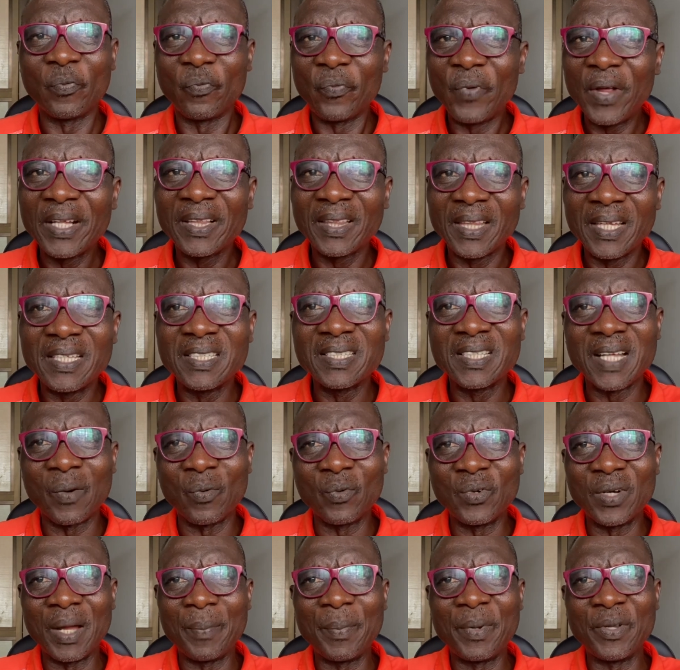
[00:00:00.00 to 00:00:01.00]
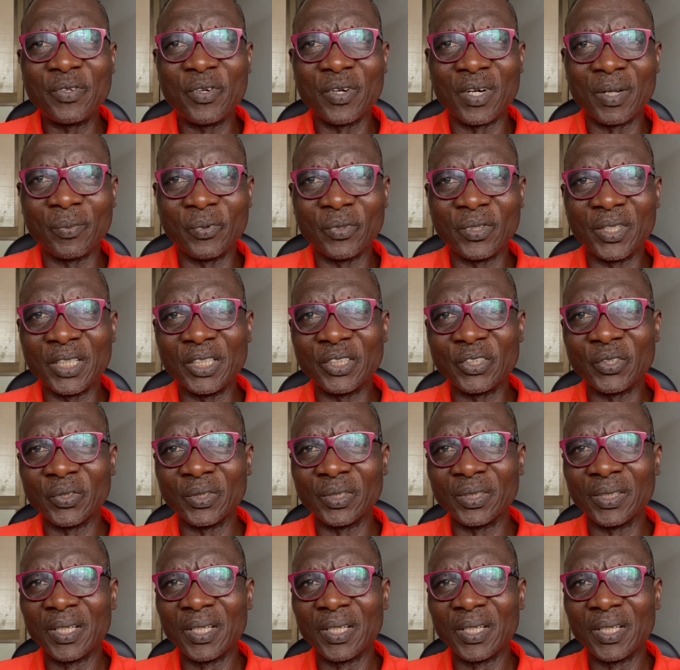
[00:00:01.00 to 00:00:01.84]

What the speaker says: fake things that will damage your reputation.